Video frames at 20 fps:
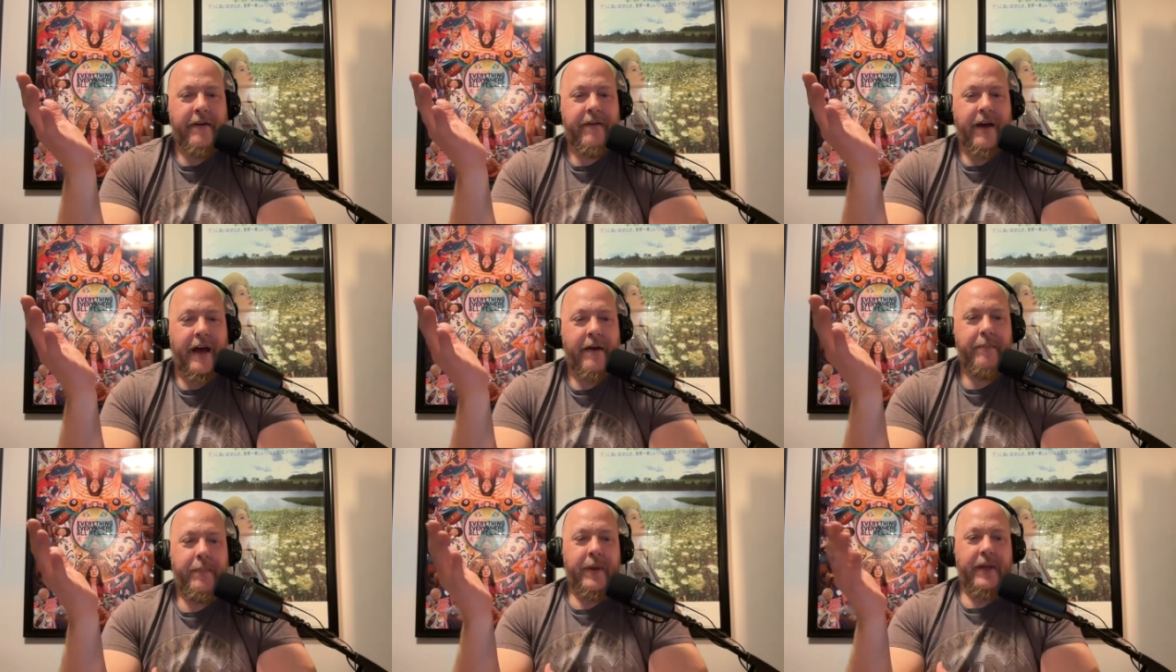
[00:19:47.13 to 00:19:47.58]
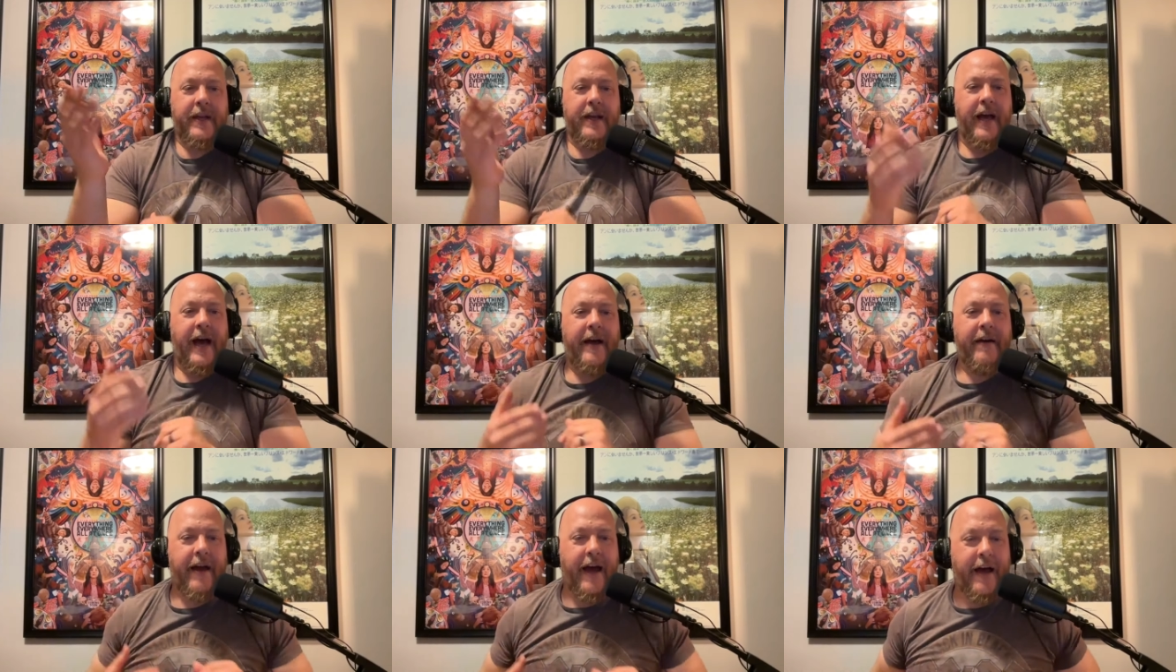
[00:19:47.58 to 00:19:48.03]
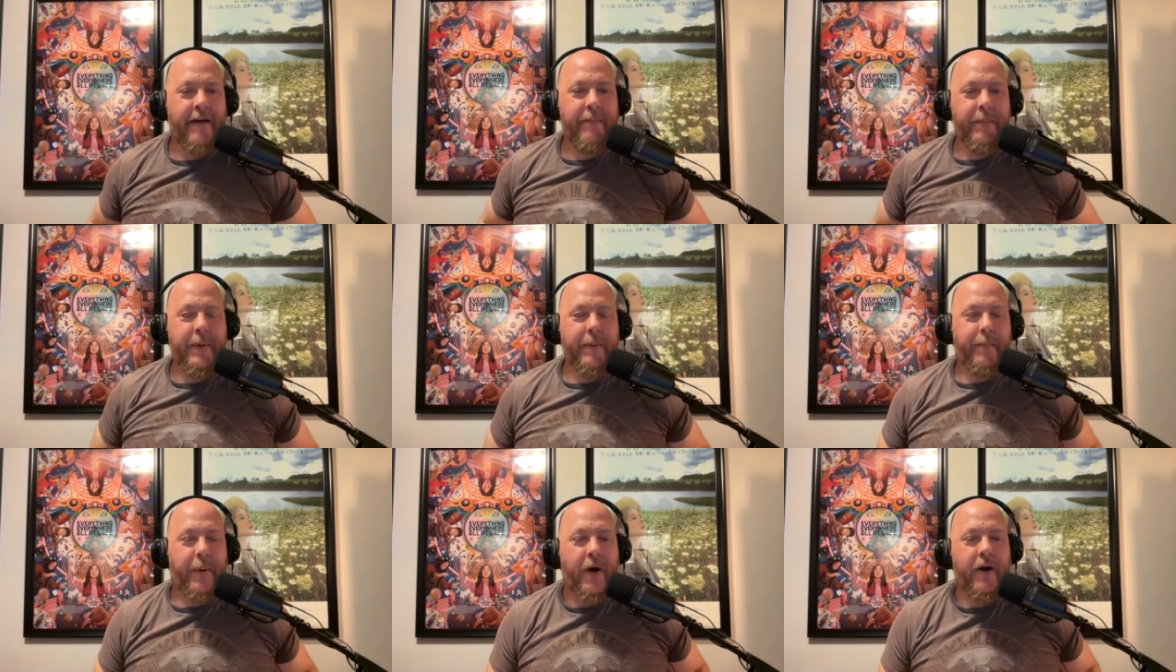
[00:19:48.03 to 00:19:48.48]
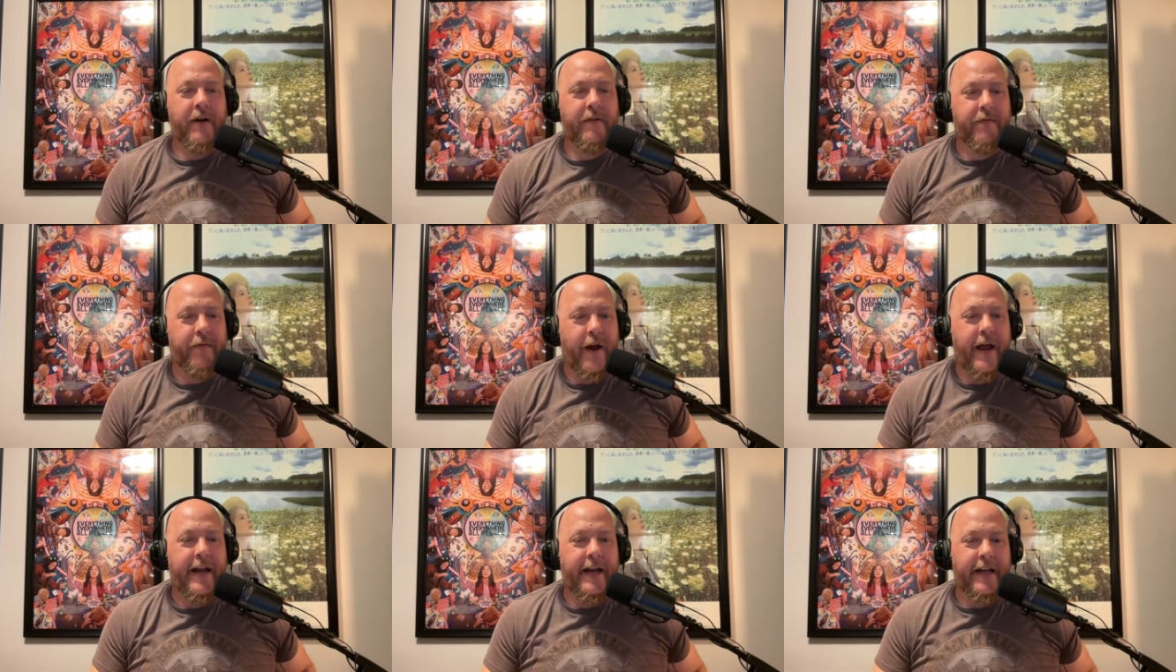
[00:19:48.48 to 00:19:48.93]
have been I, have been part
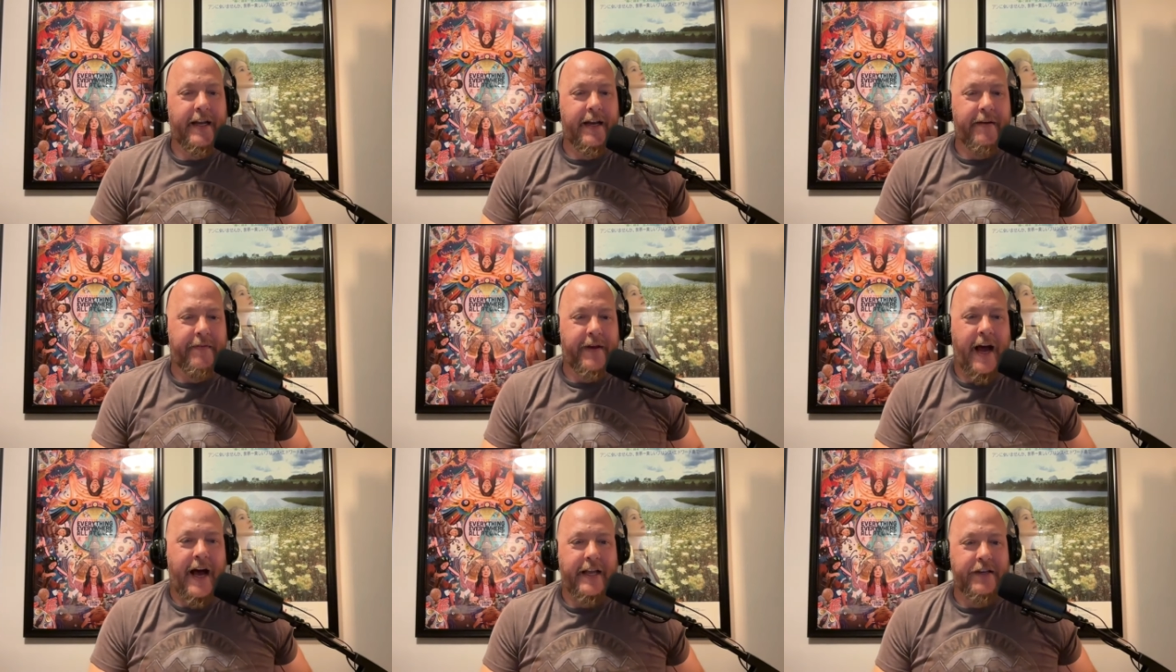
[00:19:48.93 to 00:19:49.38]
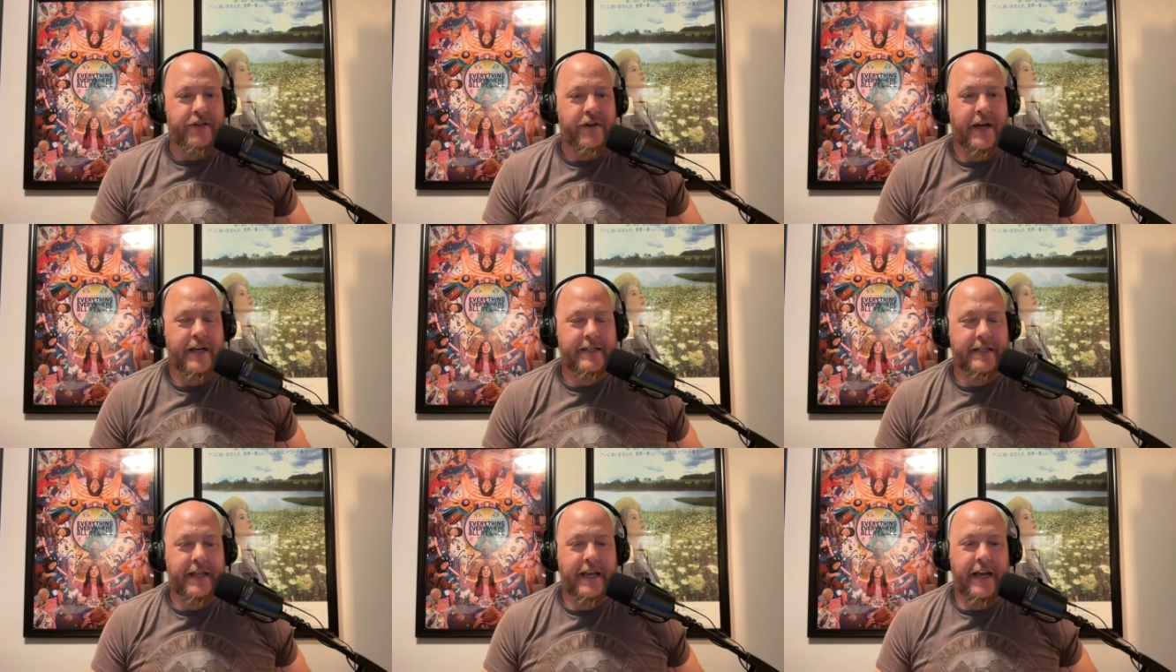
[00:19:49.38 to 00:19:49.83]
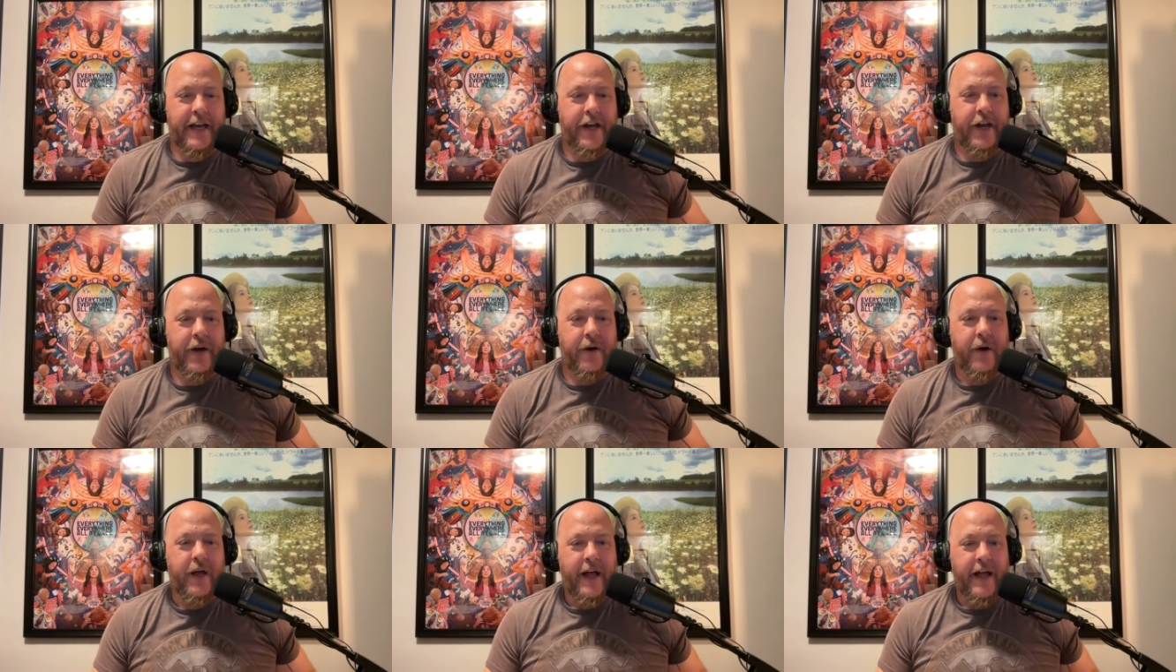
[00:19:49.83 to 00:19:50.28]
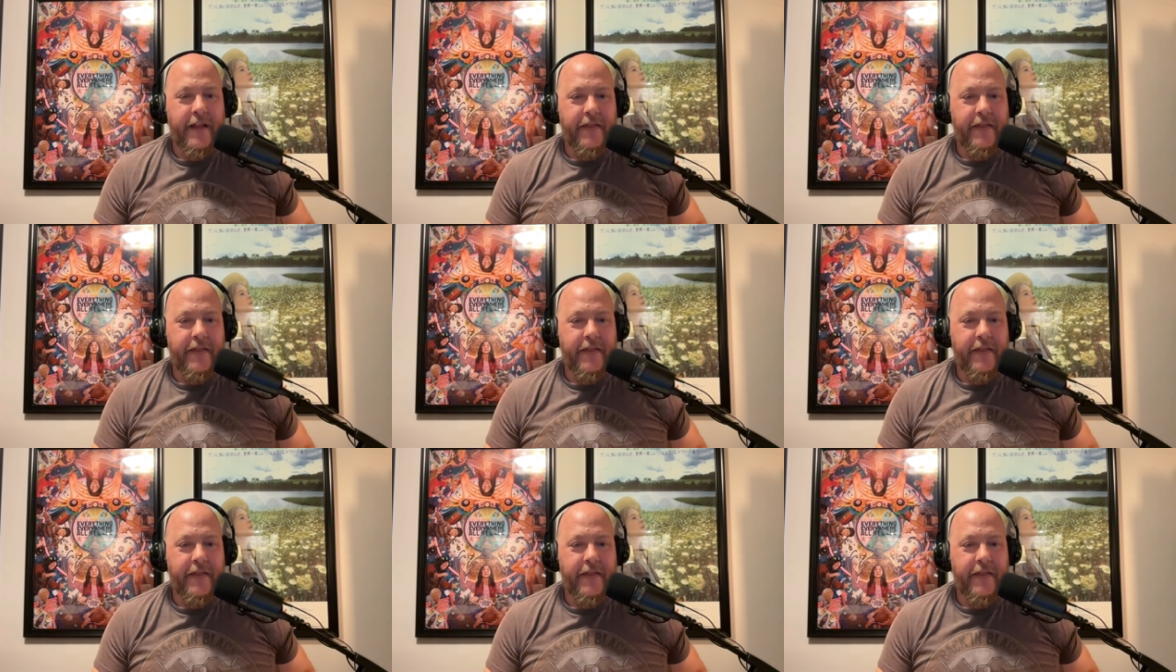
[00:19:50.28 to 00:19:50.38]
of writing enough contracts that I know